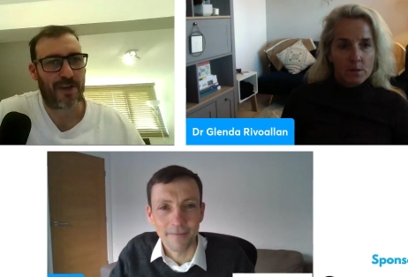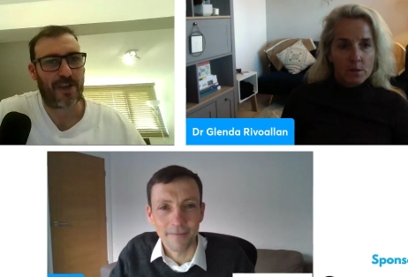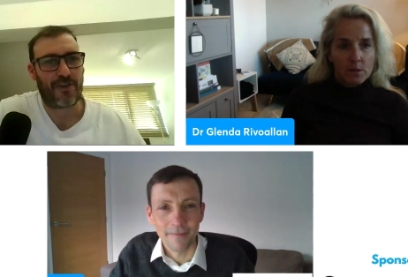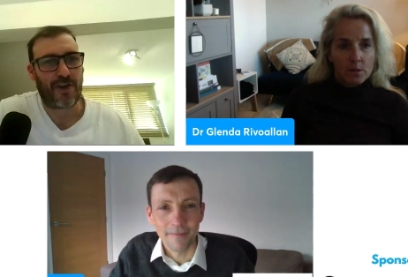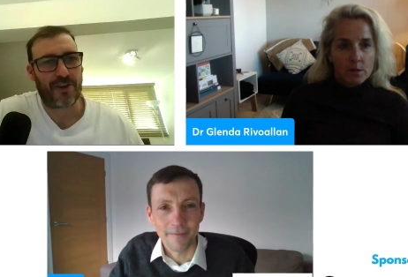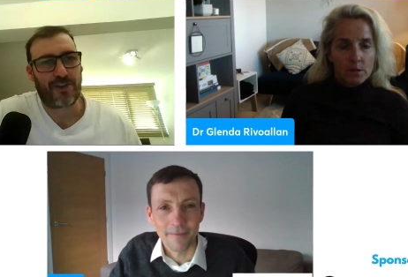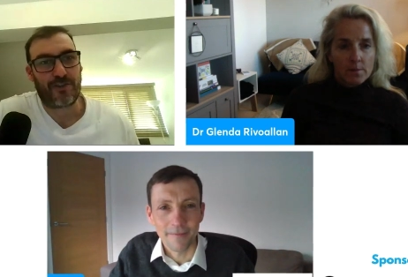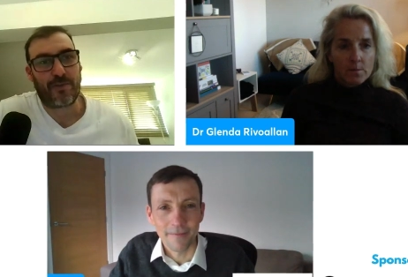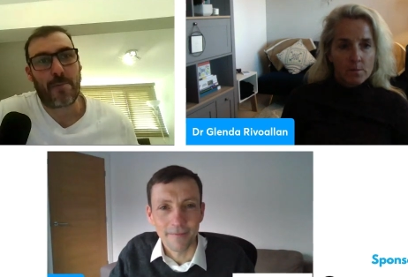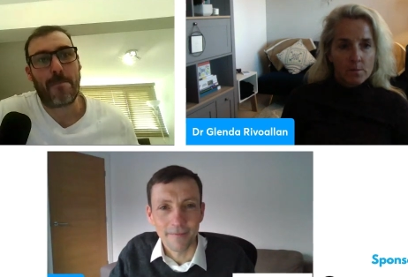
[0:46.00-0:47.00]
Speaker 1: you guys are doing
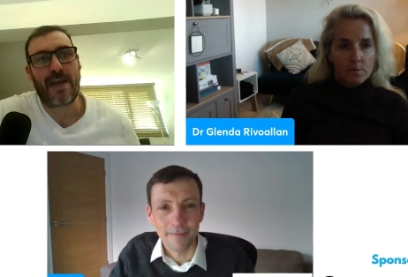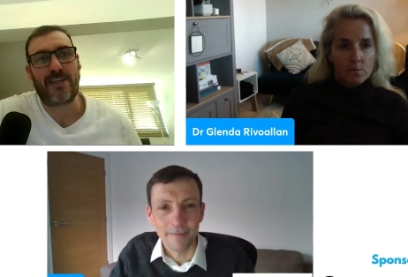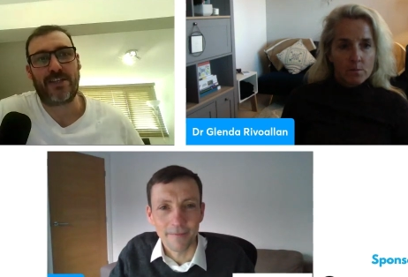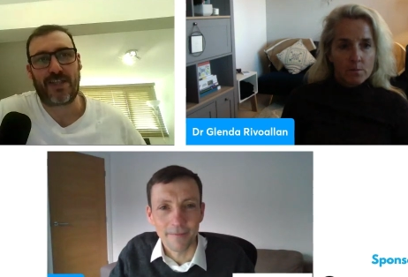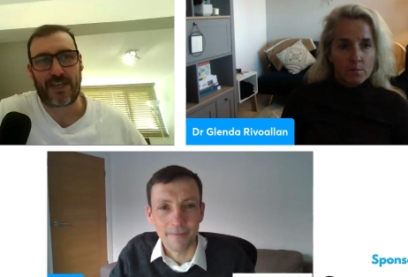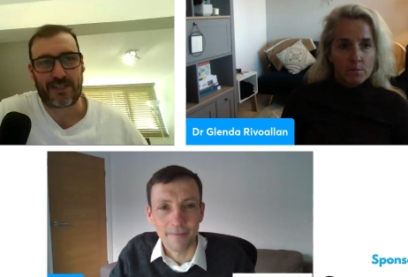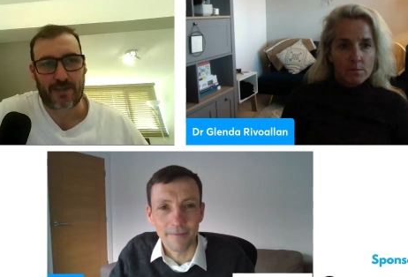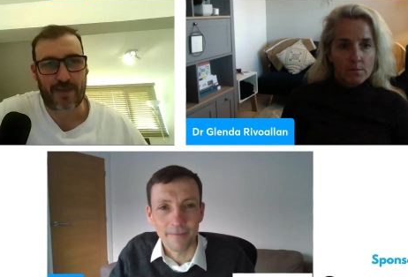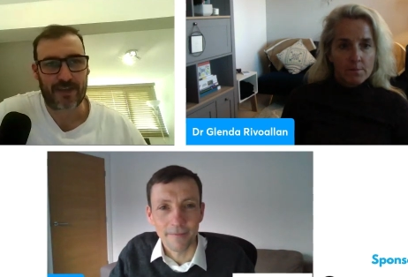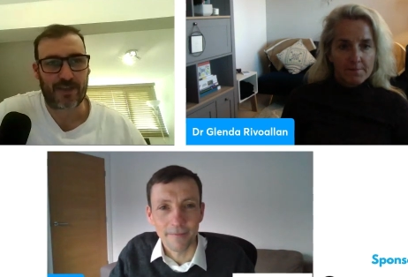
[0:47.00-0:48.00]
some amazing things
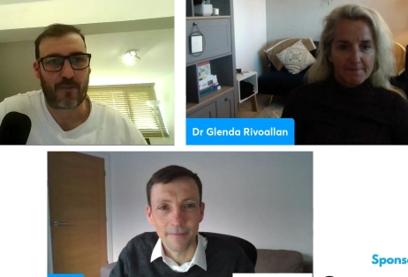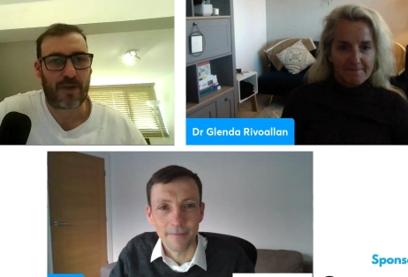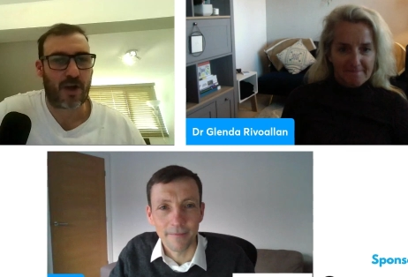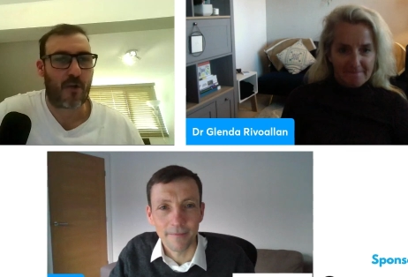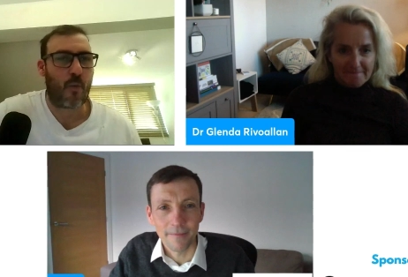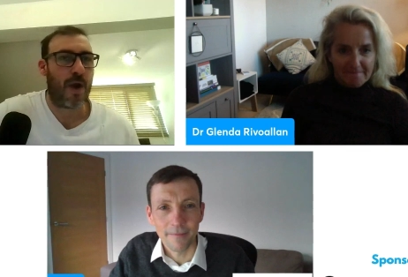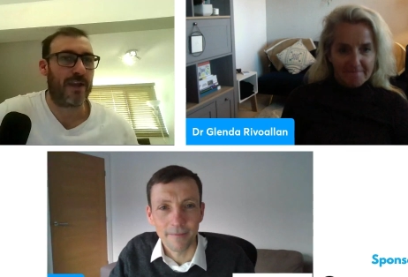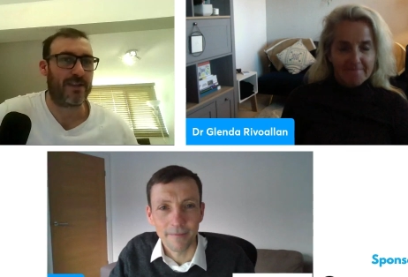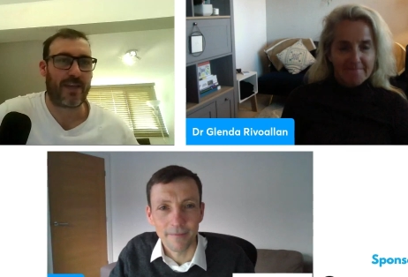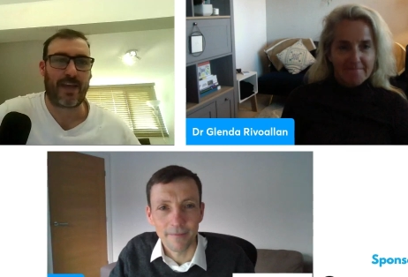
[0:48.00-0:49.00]
up there. So we can't
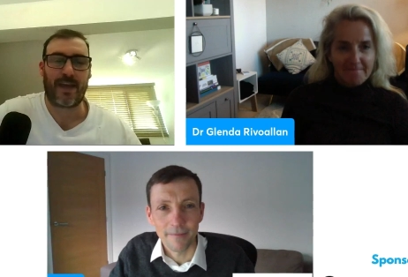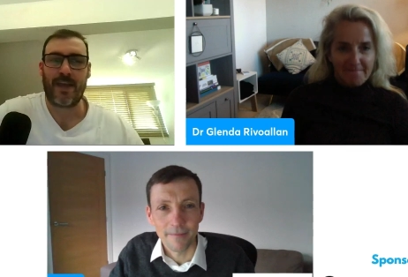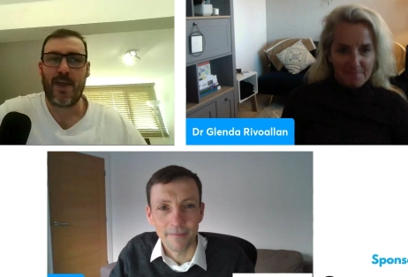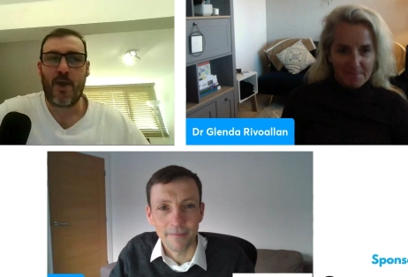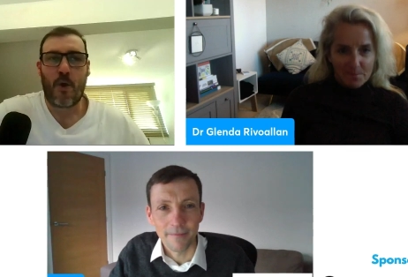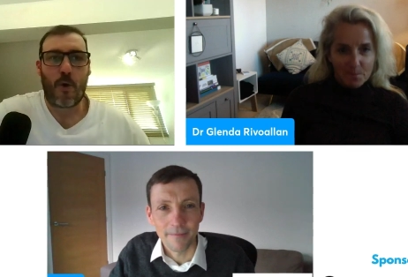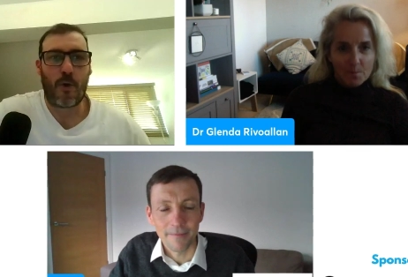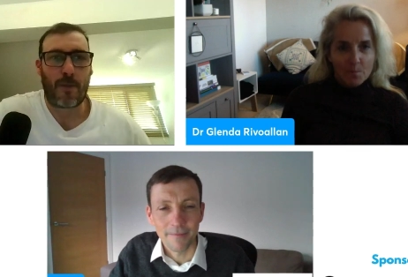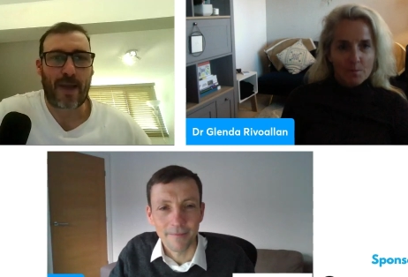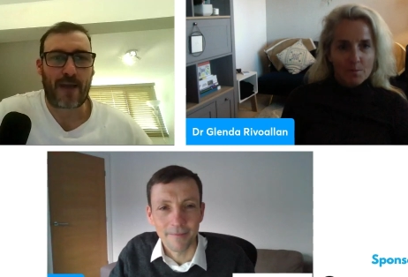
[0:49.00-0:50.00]
wait to hear
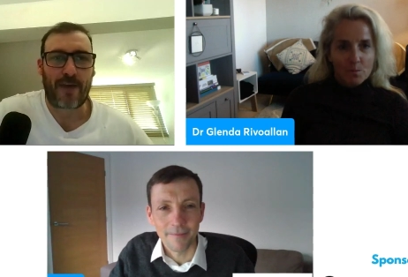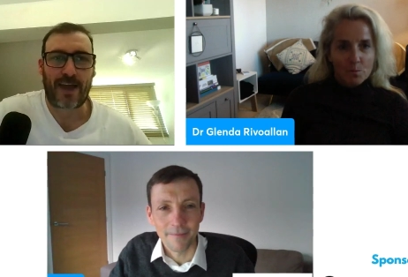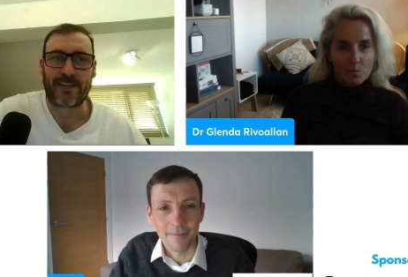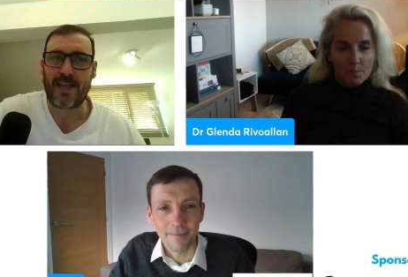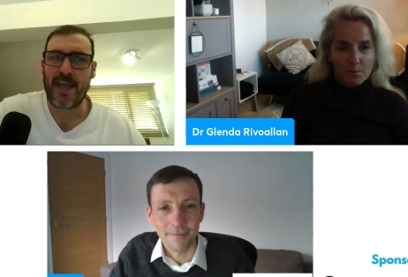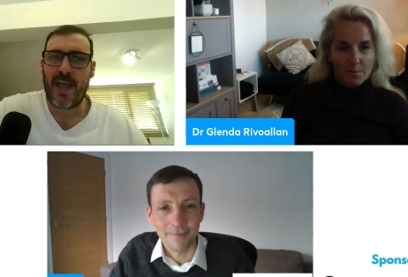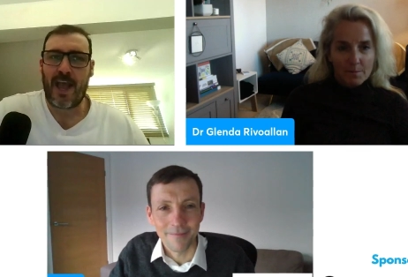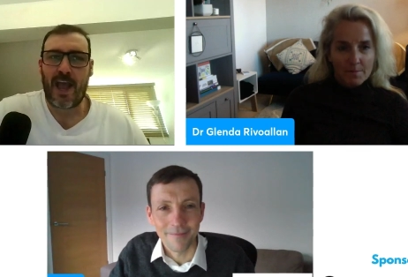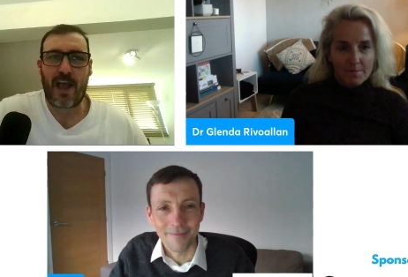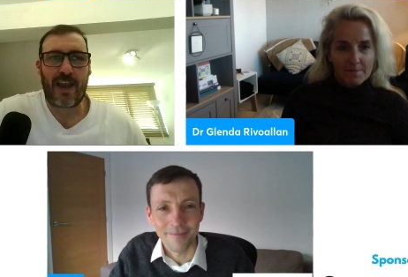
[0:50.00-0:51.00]
all about that.
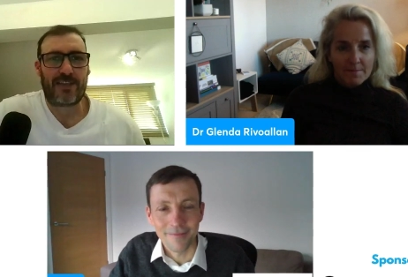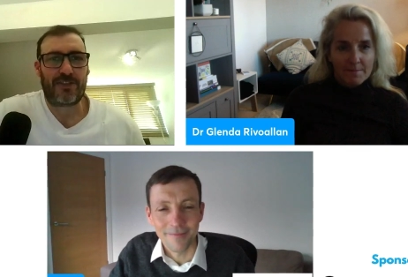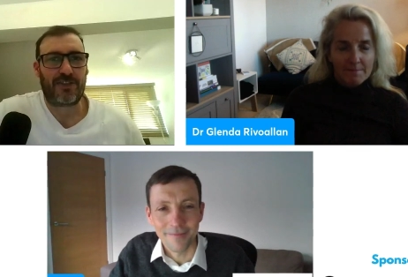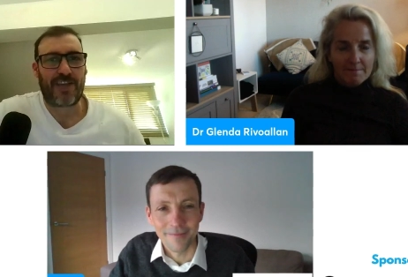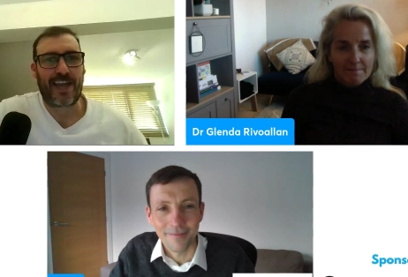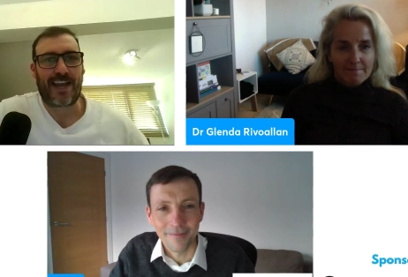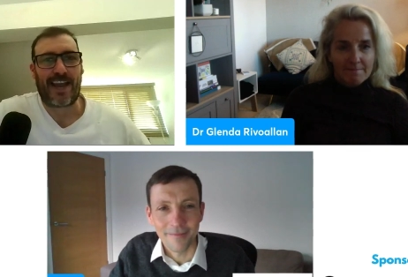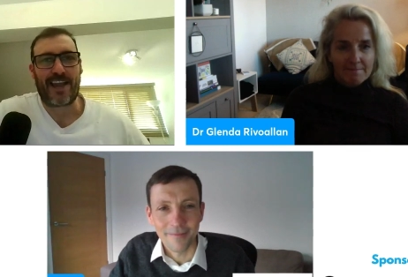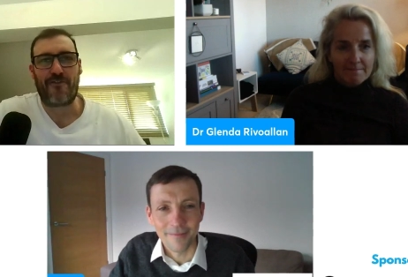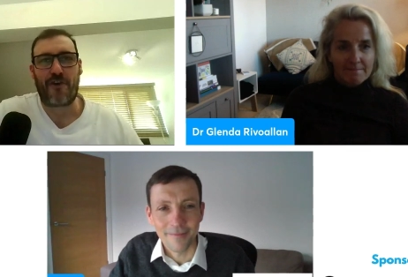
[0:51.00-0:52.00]
Uh, let's just get
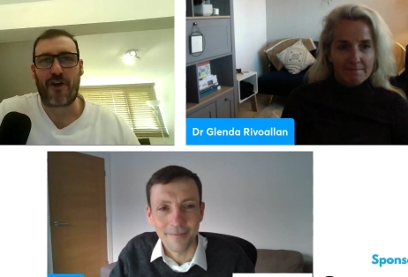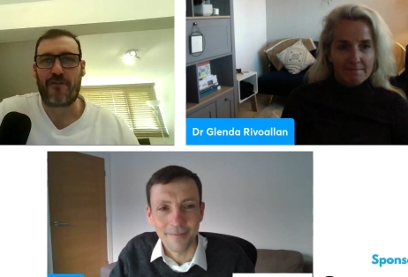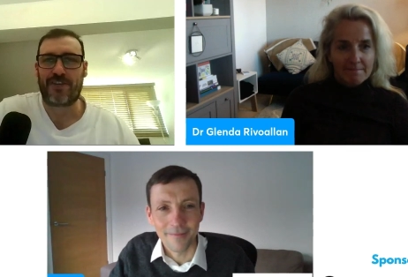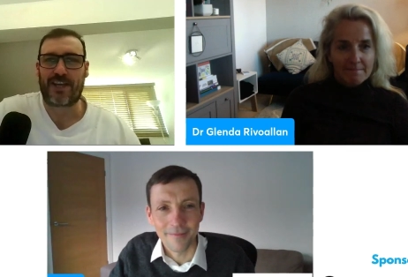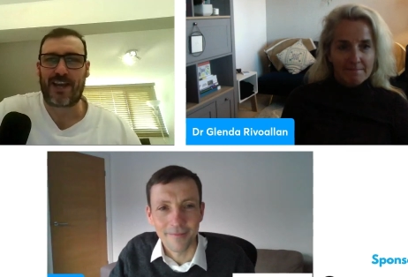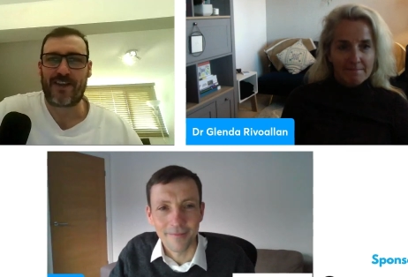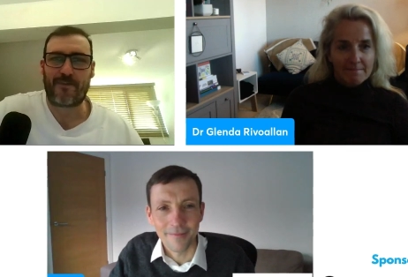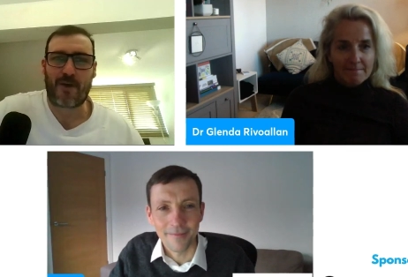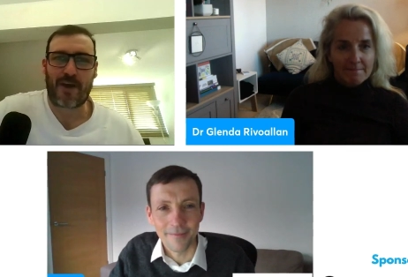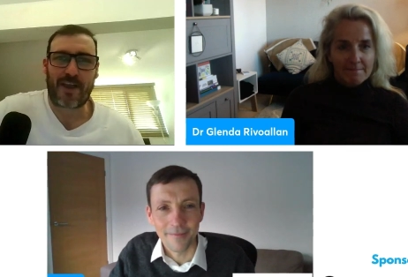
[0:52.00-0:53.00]
Glenda on. Obviously, Glenda,
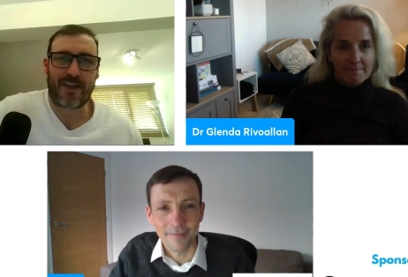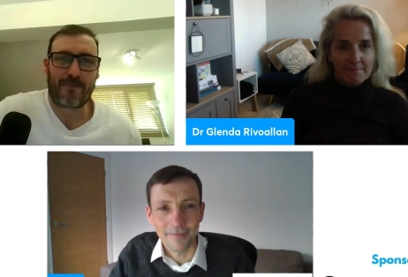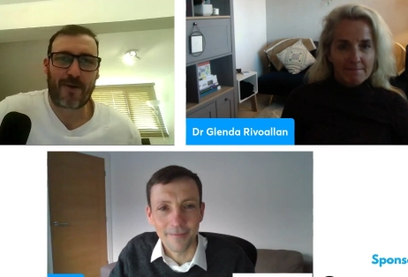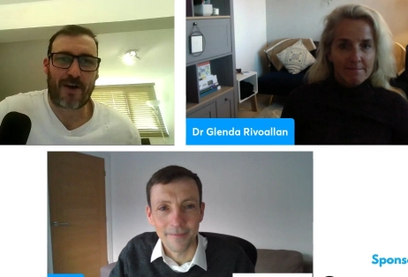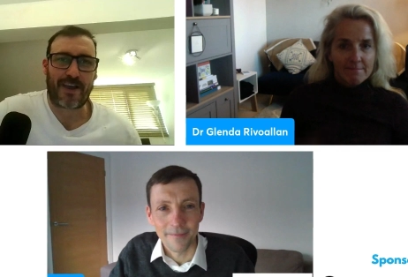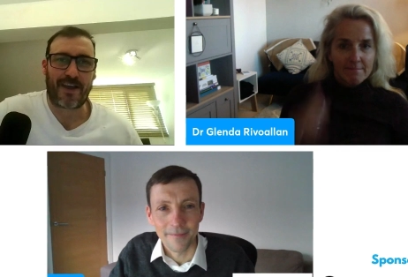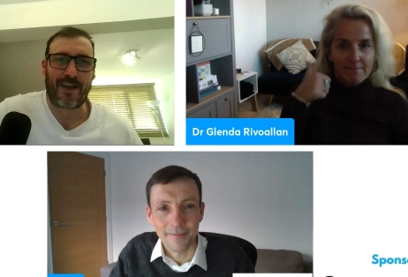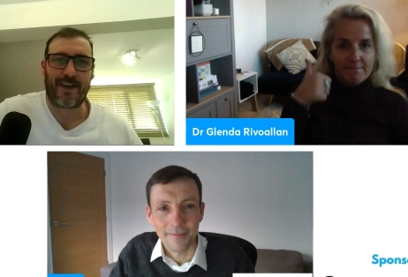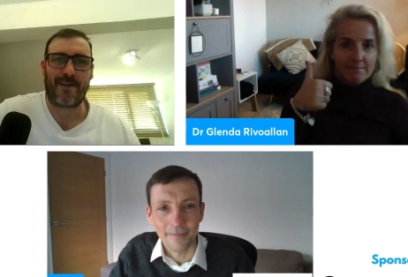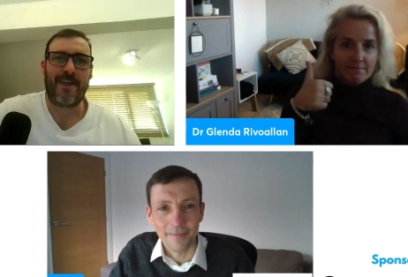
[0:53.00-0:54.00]
my uh, my
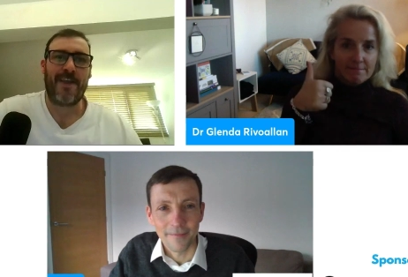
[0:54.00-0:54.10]
uh,